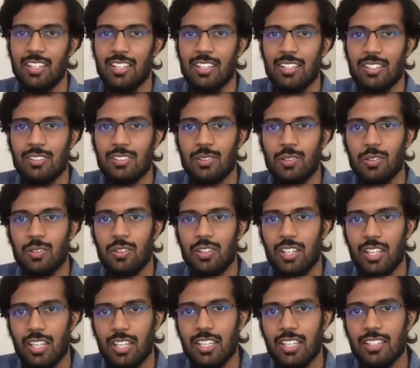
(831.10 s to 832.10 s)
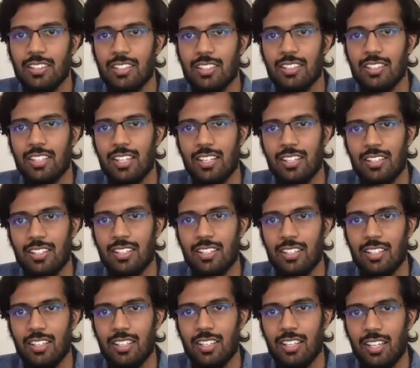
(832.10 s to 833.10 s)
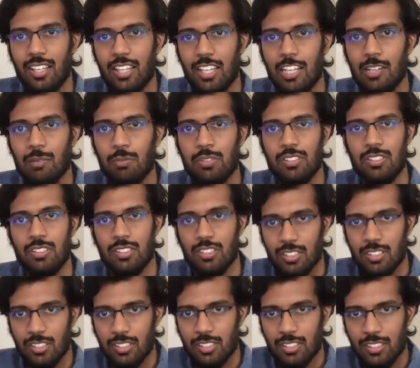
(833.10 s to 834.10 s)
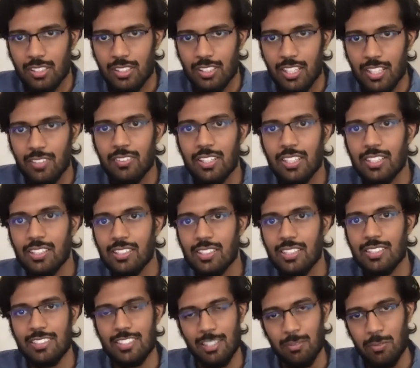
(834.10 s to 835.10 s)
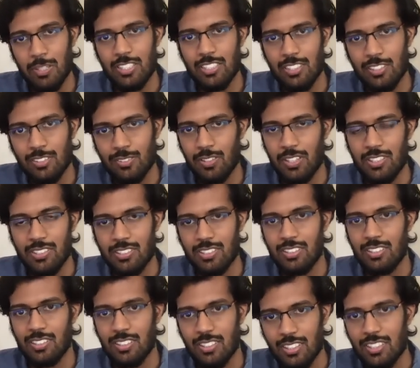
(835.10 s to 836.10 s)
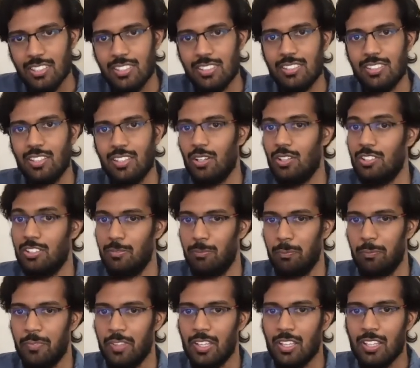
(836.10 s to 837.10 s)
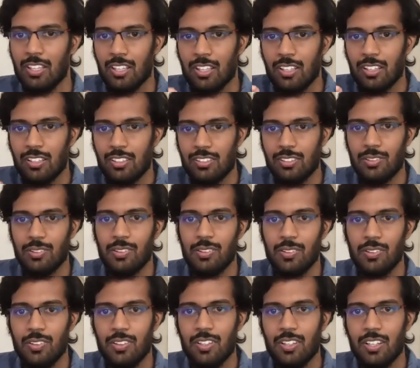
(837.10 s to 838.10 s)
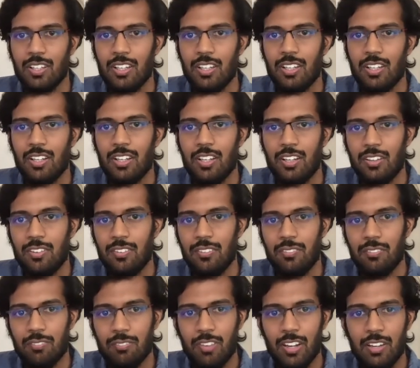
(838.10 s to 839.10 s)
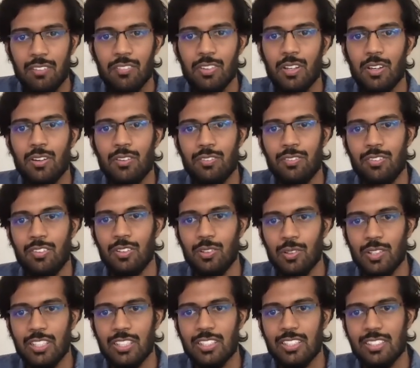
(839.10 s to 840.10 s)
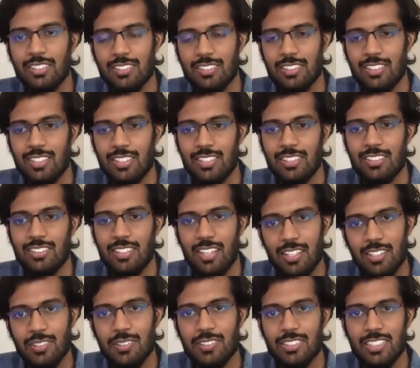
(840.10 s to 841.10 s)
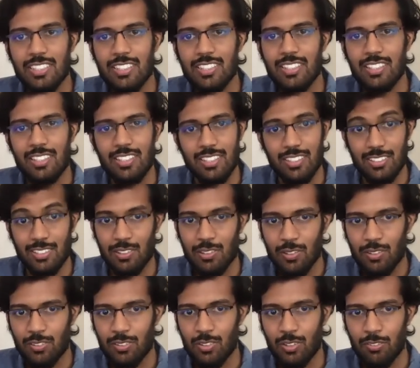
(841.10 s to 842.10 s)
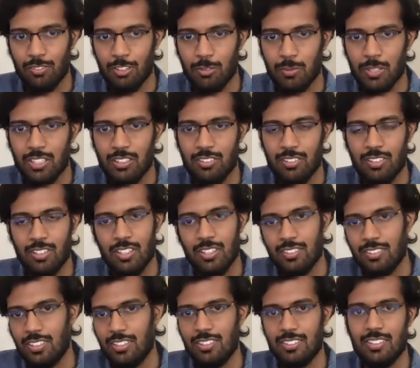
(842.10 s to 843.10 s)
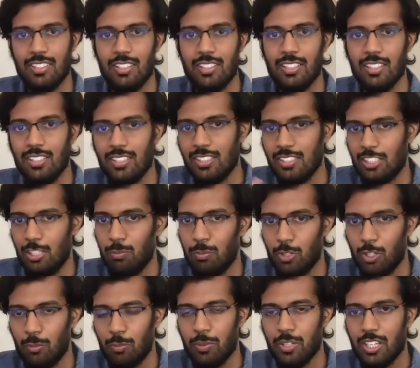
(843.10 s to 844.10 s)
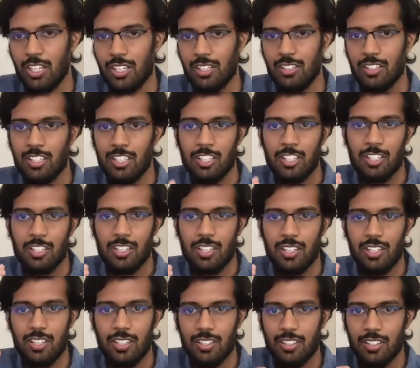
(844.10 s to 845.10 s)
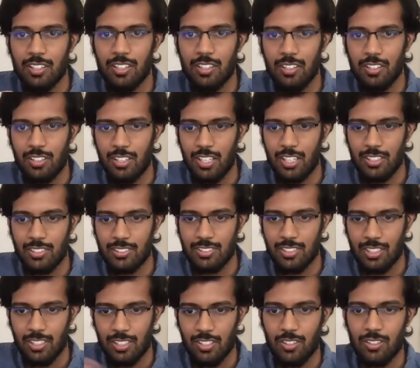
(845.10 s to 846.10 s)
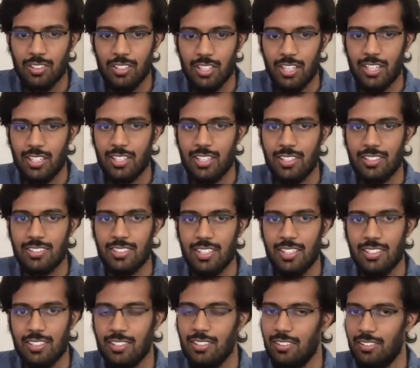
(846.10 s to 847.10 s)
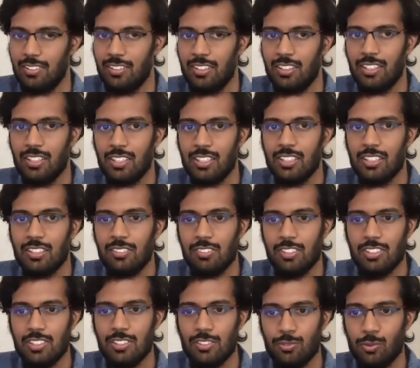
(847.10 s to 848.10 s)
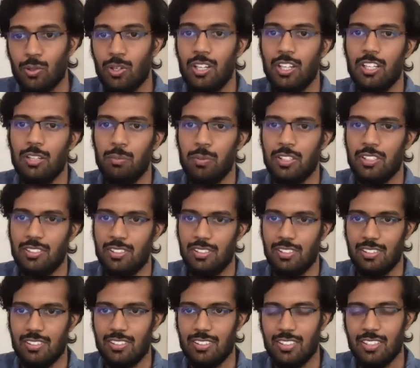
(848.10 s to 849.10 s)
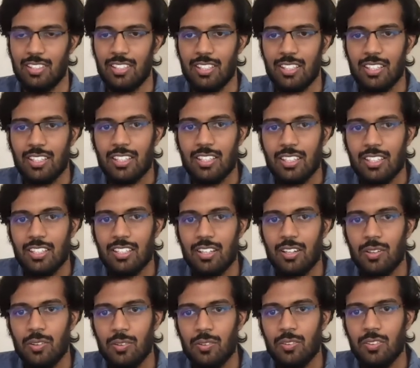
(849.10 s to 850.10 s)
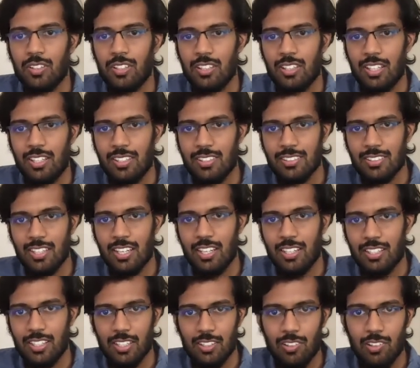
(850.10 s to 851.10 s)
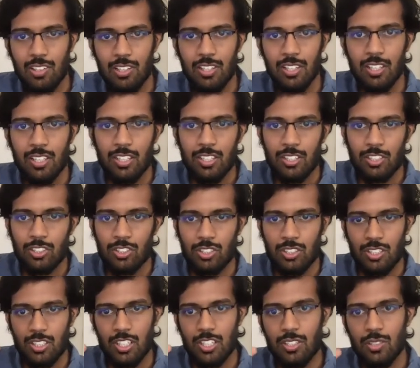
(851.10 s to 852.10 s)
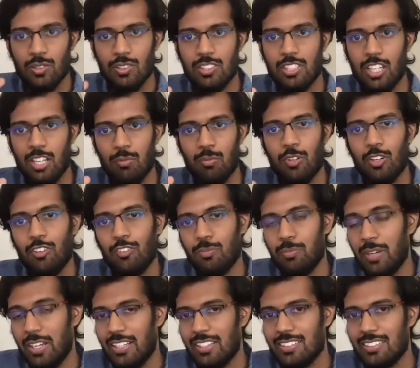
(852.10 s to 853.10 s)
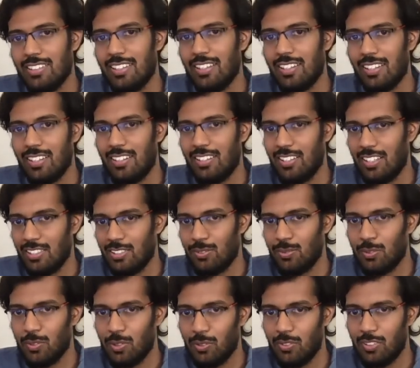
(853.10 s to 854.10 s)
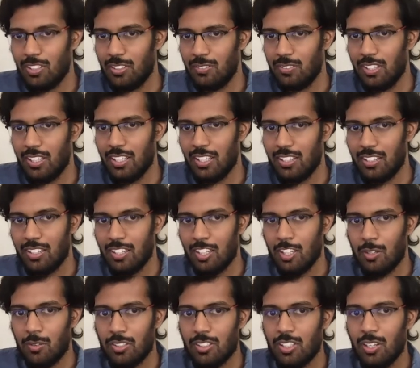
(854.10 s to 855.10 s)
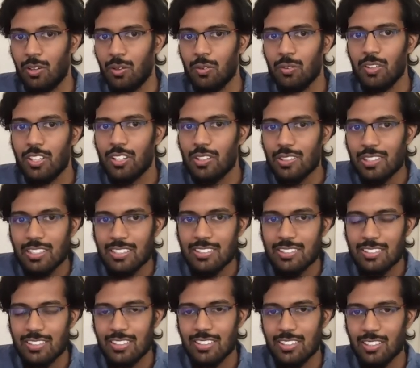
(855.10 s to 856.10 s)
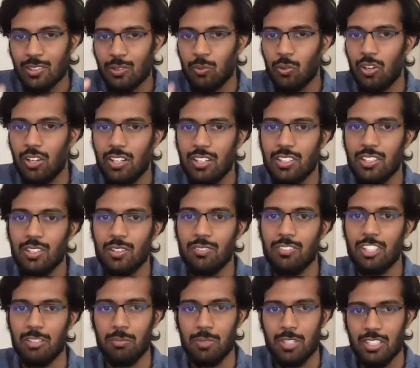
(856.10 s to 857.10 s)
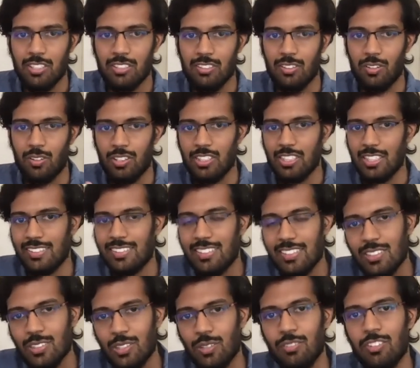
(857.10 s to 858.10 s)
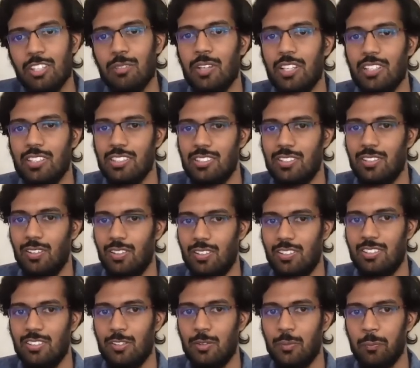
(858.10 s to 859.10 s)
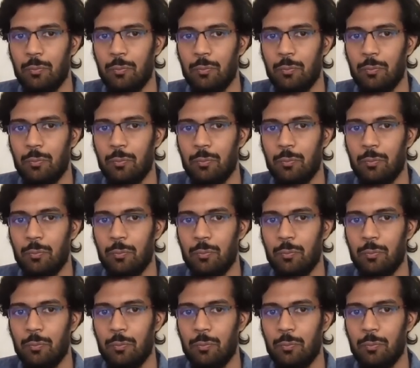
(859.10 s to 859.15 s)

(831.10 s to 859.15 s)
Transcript: So anything that helps delivering these images faster is awesome. So one way of doing this is reducing the resolution of image such that it appropriate, like say on the right hand side here, which is 400 pixels. Now that is great. It will reduce the number of bytes that are transferred over the wire. But however, you can see the quality of the image or the essence of the image is lost.